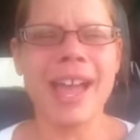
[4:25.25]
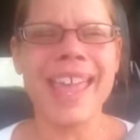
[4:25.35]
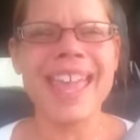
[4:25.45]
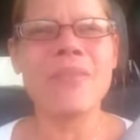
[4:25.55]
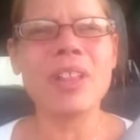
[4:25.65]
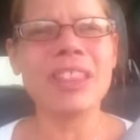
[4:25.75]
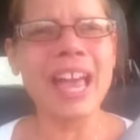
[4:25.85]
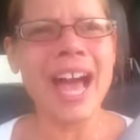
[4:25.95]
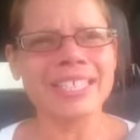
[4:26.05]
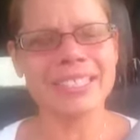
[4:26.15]
I have a
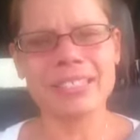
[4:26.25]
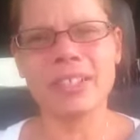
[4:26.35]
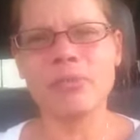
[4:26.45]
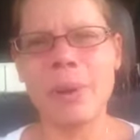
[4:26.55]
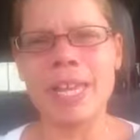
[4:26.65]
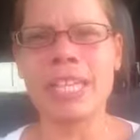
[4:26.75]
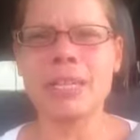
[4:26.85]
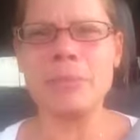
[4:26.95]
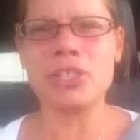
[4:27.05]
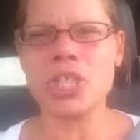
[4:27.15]
lot of body
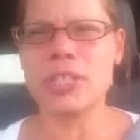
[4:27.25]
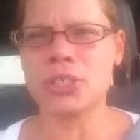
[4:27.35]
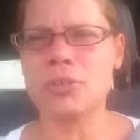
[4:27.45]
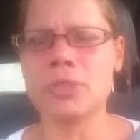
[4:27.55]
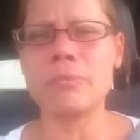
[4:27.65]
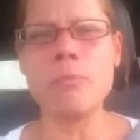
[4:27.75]
image issues,